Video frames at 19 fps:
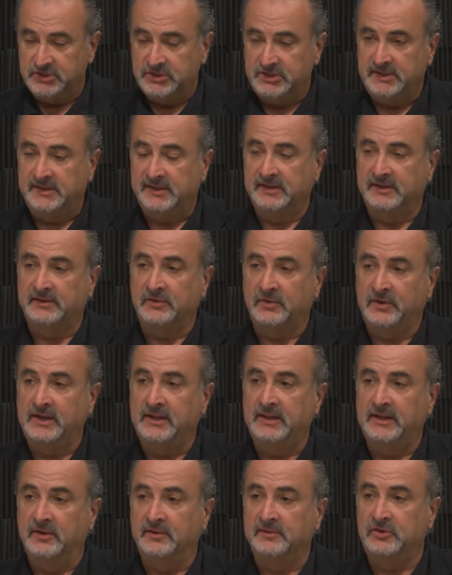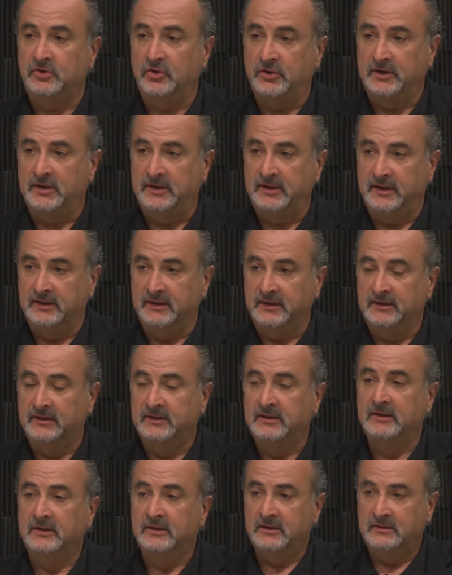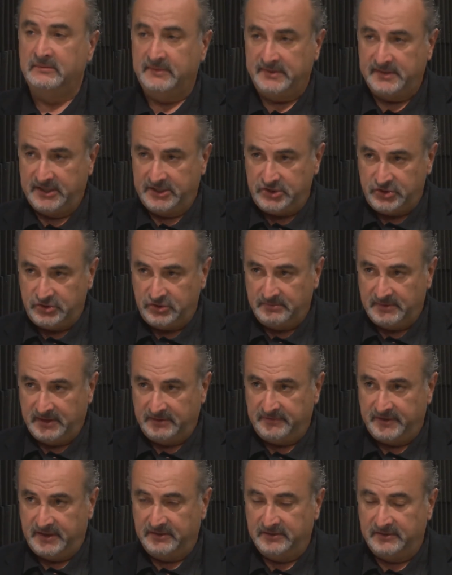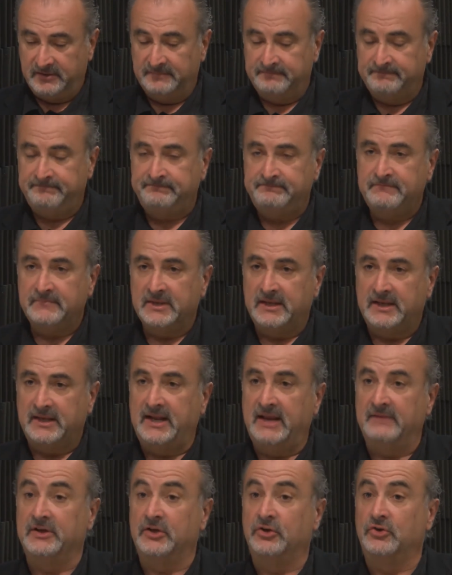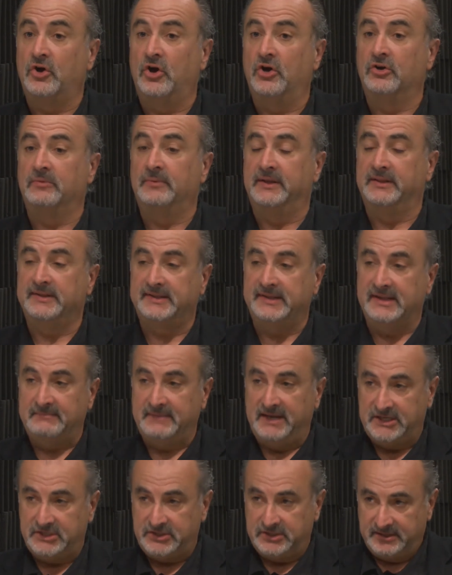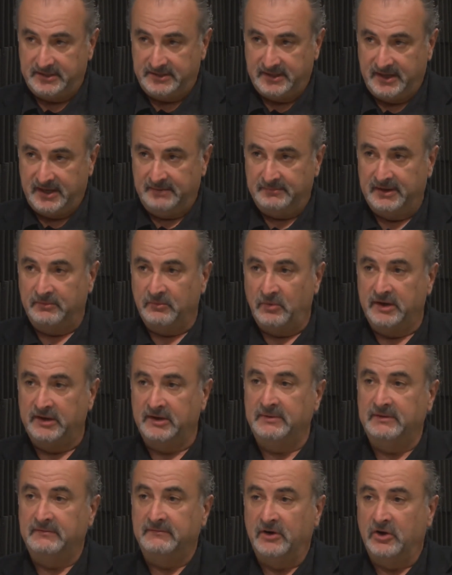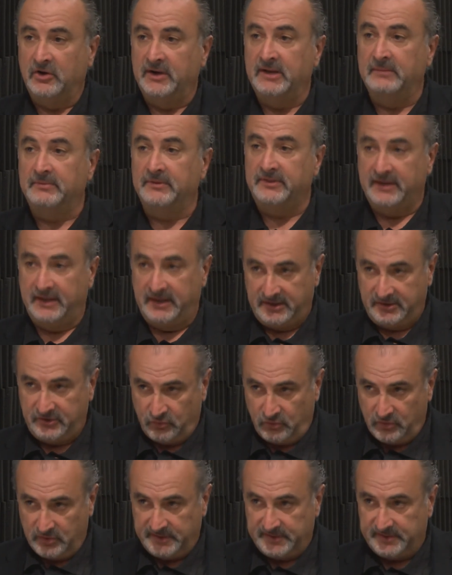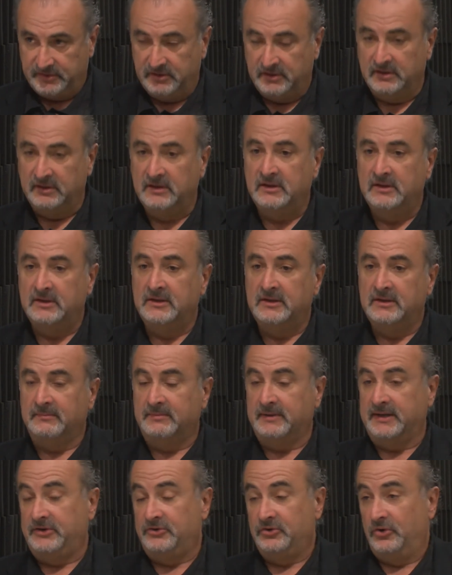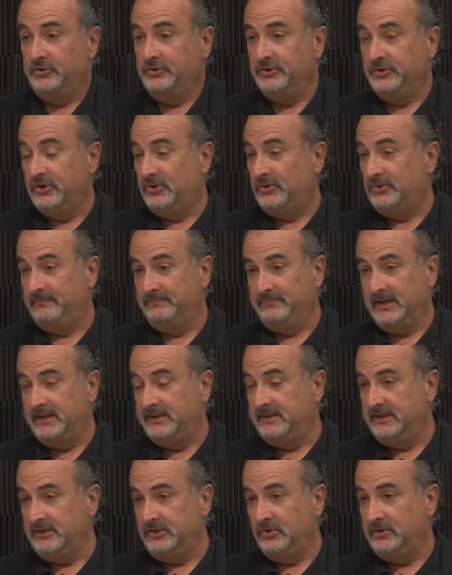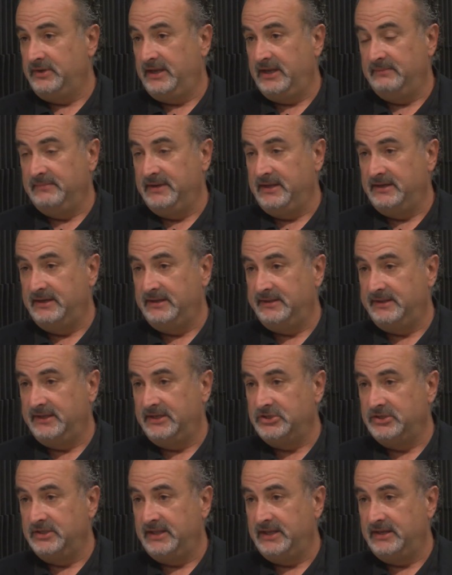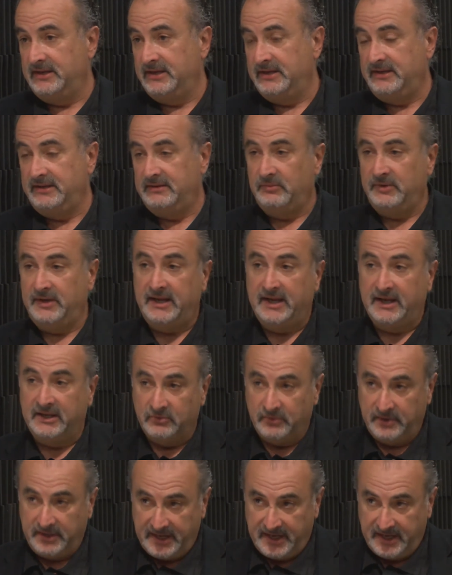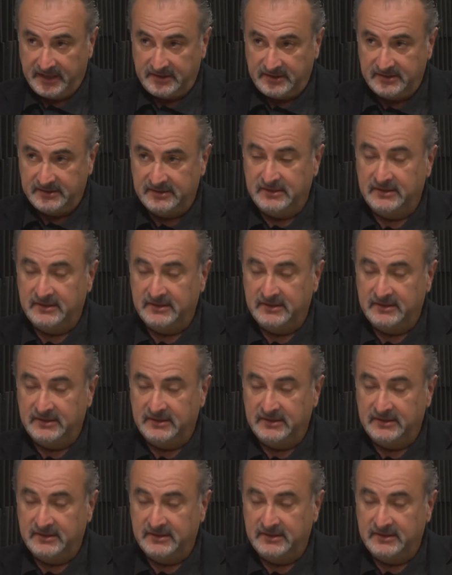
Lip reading: She said, "Is there anything else you could have done besides shoot my father?" And having a daughter about the same age at the time, I wanted to be very empathetic towards her, but I told her no. I said, "Your dad made a decision that night. We had to react.